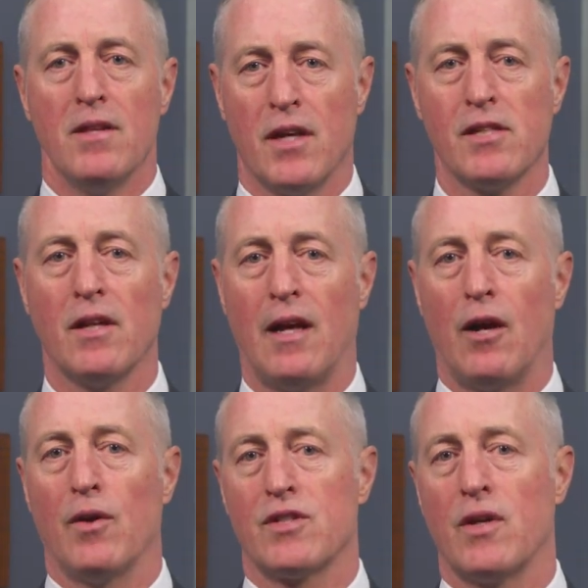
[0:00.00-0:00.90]
thus
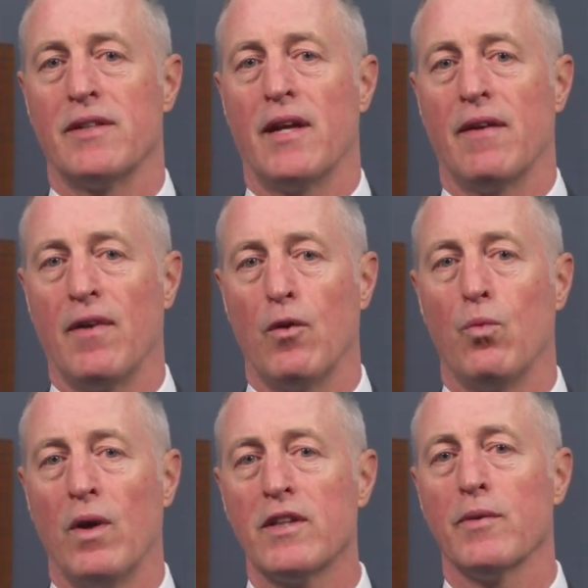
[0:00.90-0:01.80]
allowing us to identify
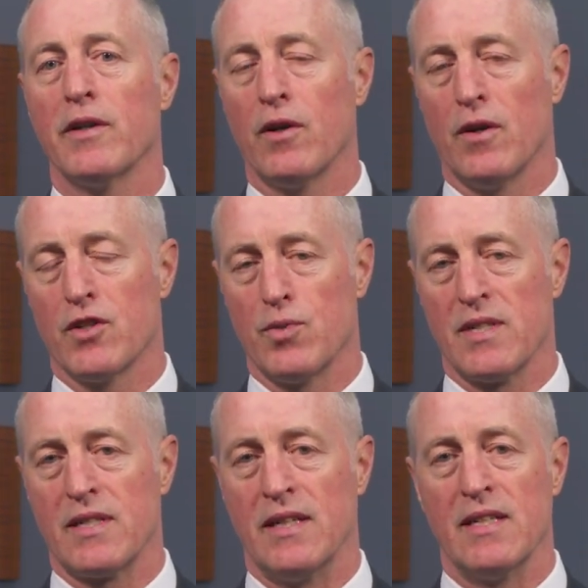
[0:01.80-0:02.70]
what the recurrence
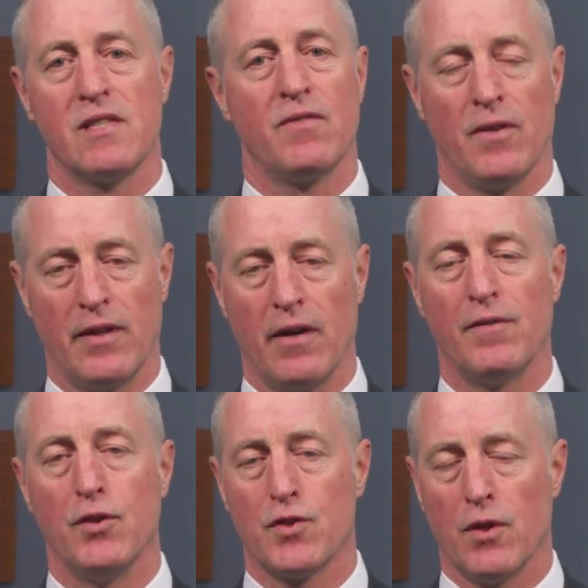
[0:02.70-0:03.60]
risk is for their
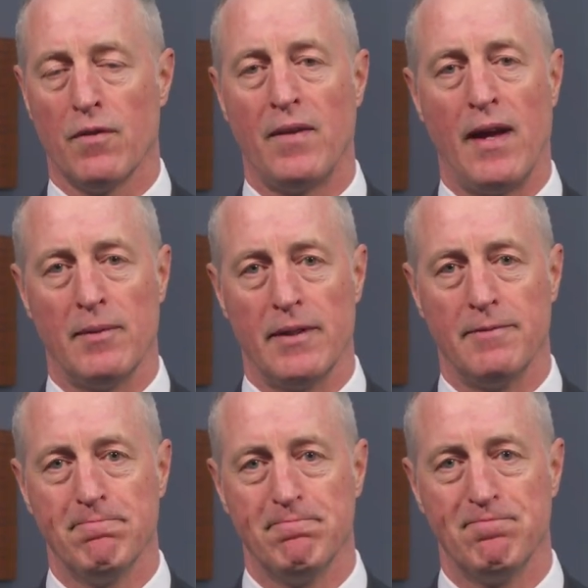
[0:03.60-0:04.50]
future family.
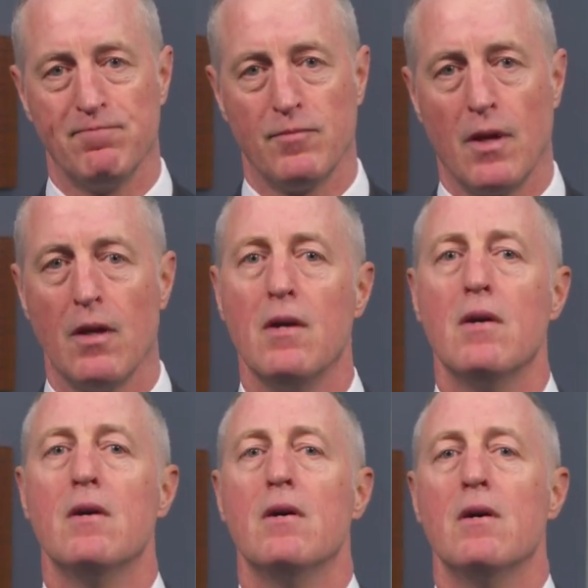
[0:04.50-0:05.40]

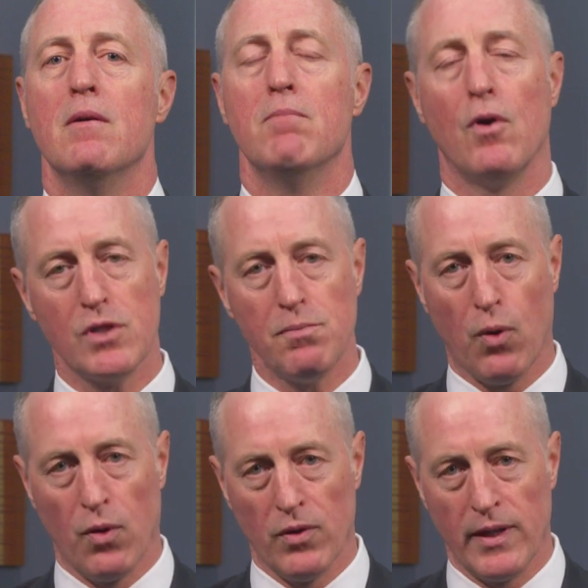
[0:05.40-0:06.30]
Most
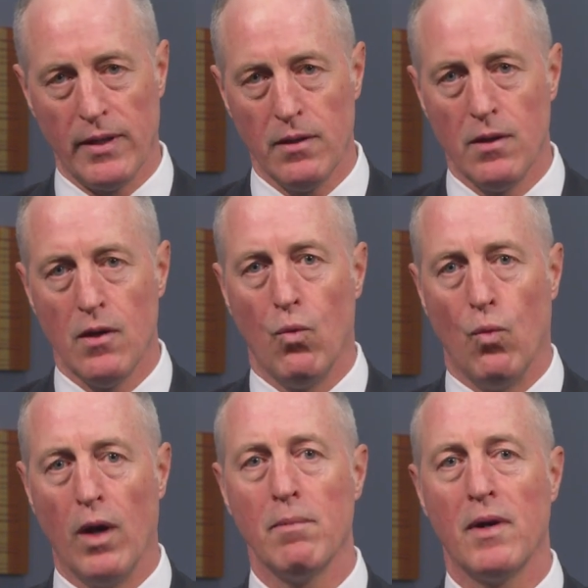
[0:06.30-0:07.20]
importantly,
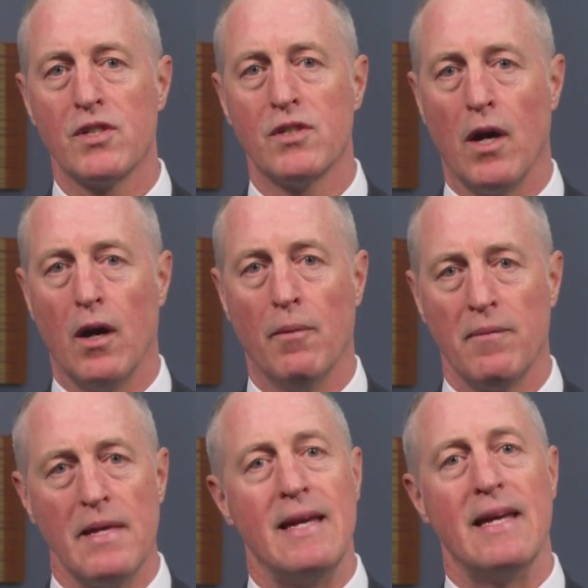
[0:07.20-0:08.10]
one must know,
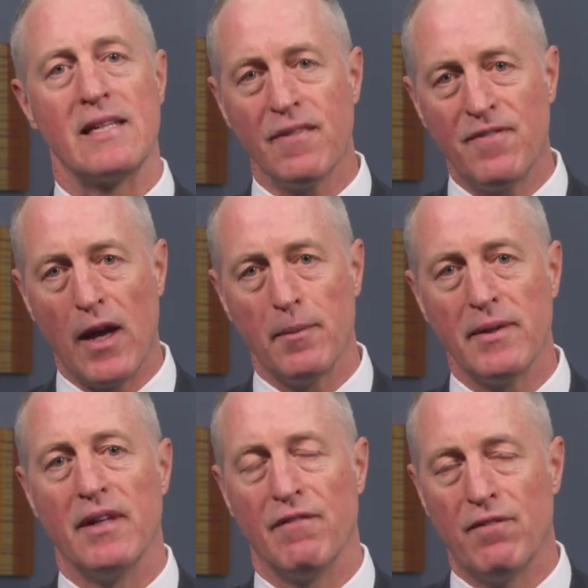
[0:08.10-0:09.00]
is the
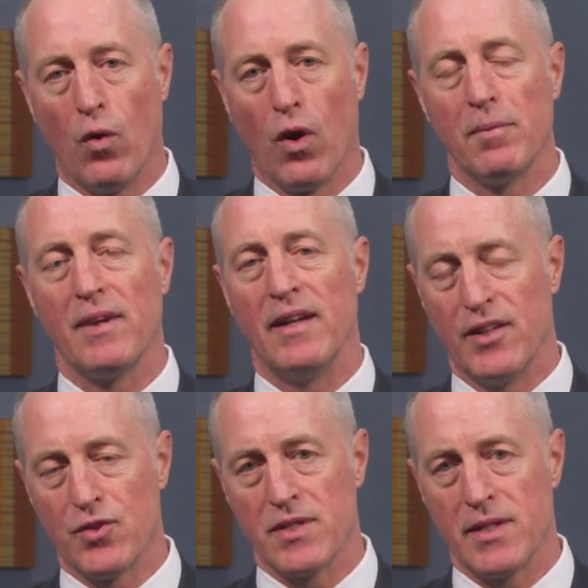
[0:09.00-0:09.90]
family informed and
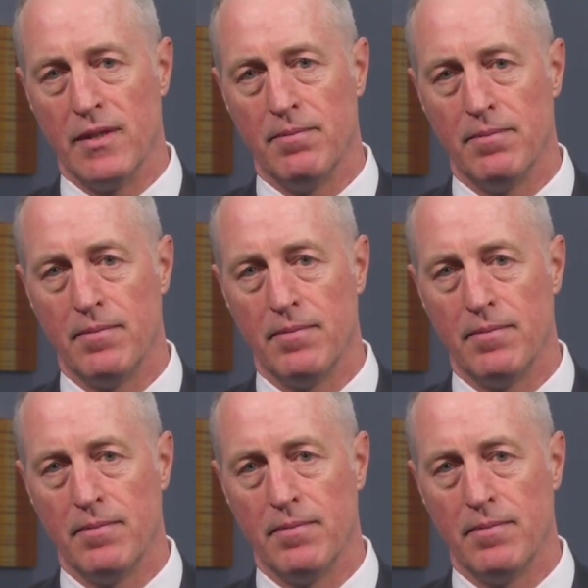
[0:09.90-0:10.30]
interested?